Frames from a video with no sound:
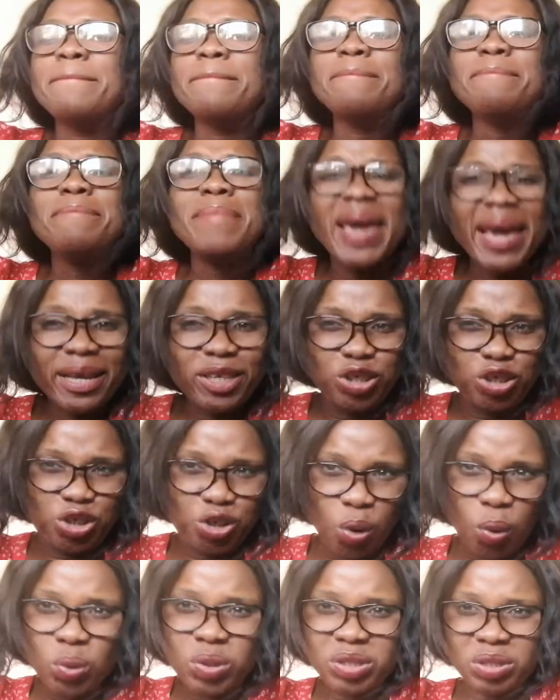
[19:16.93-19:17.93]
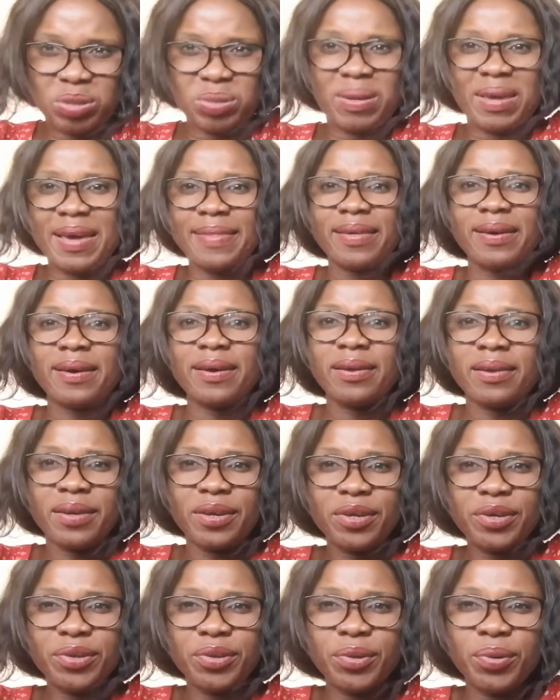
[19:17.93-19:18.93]
make jokes together.
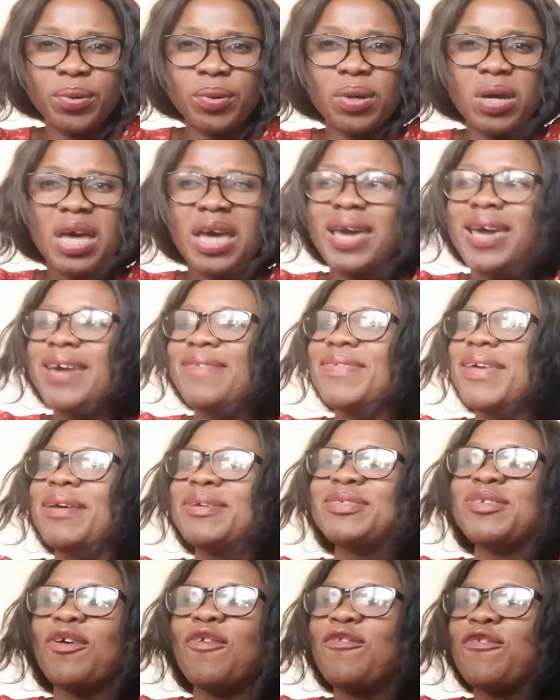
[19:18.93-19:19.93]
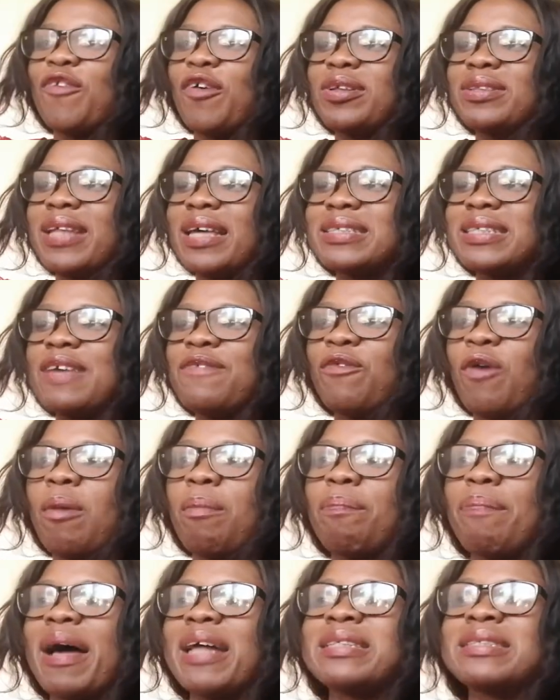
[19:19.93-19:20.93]
If there is no fondness, if
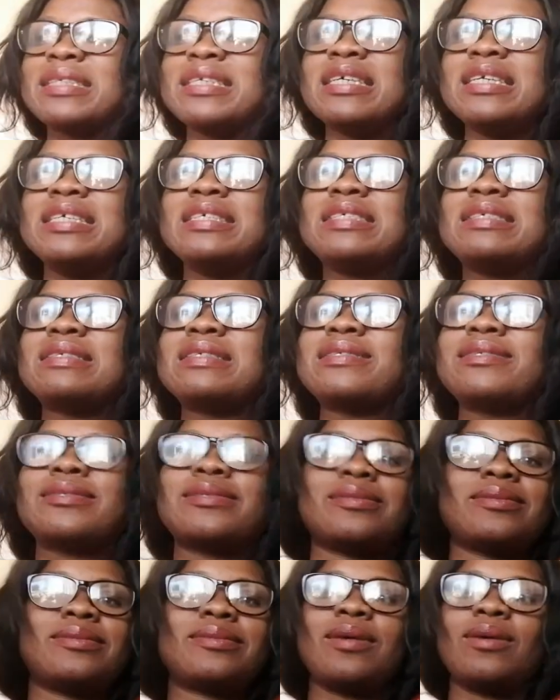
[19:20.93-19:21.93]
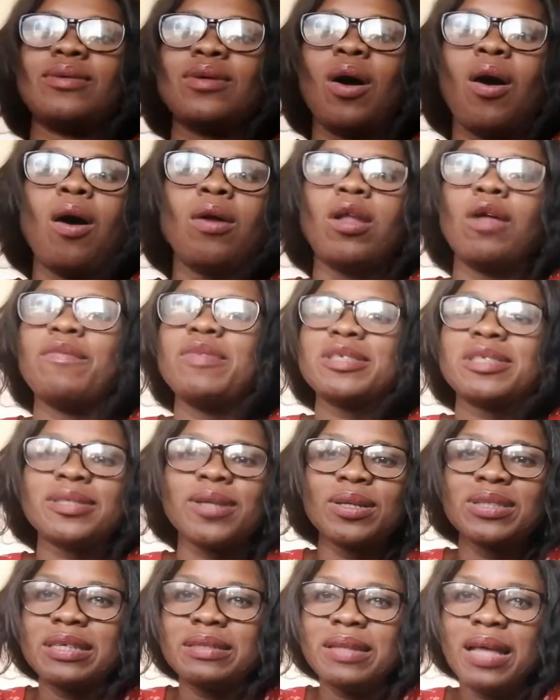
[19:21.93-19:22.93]
one party is all of a
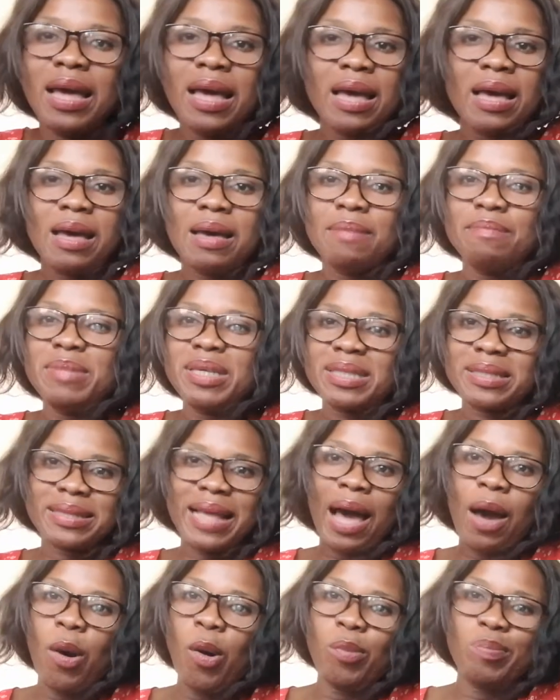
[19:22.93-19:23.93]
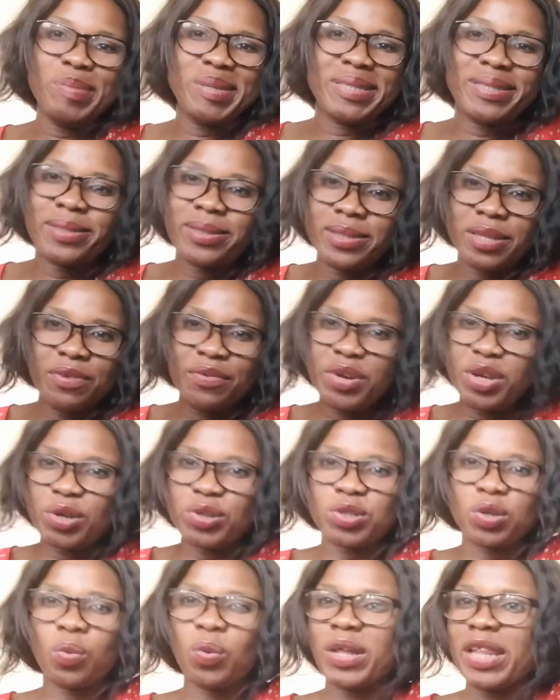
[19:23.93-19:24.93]
sudden Mr. or Miss
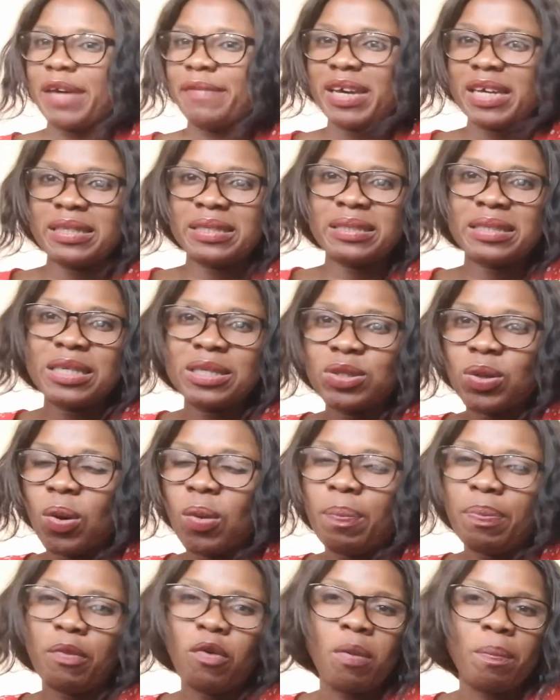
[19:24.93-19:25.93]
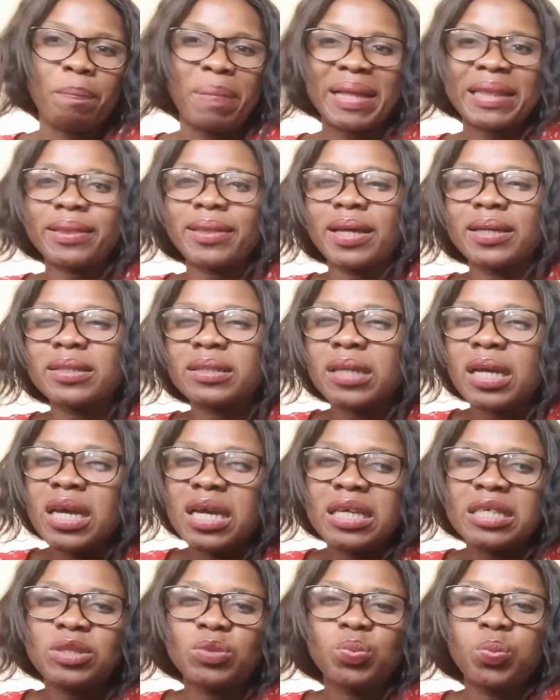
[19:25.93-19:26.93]
Serious or whatever it is, or one partner
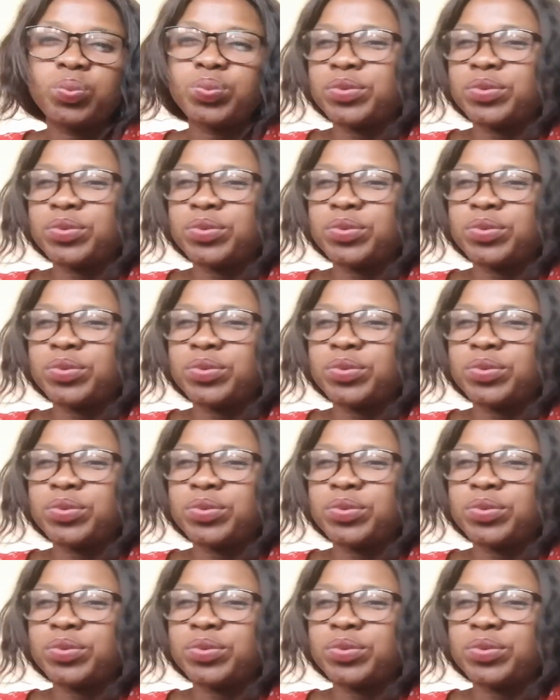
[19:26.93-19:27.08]
is